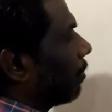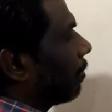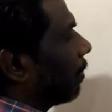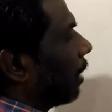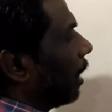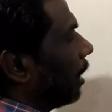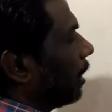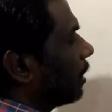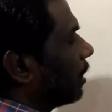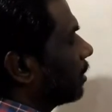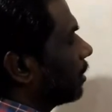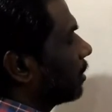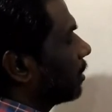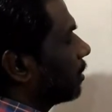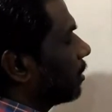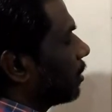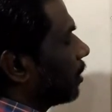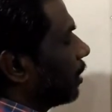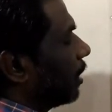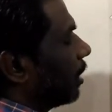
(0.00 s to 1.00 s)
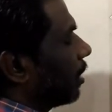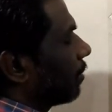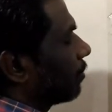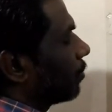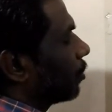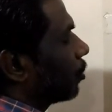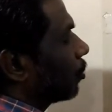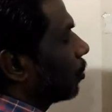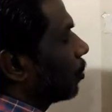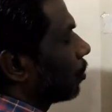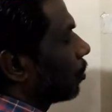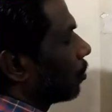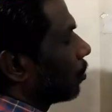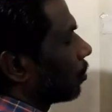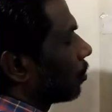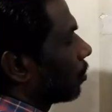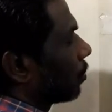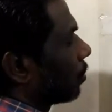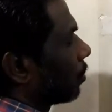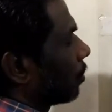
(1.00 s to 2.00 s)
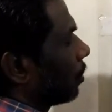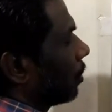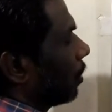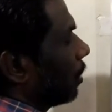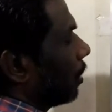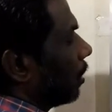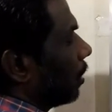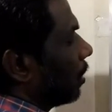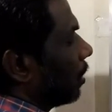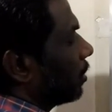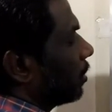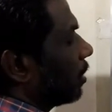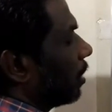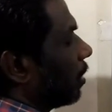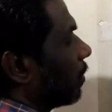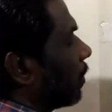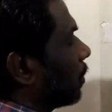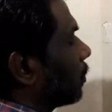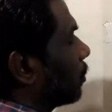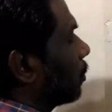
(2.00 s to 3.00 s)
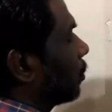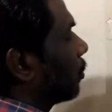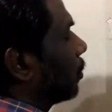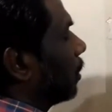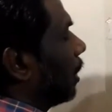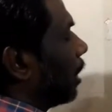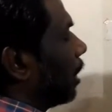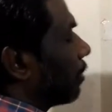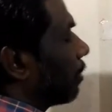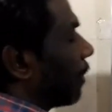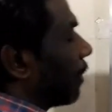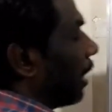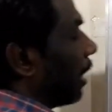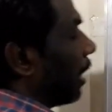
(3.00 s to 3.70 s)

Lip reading: minus 3m2 is equals to here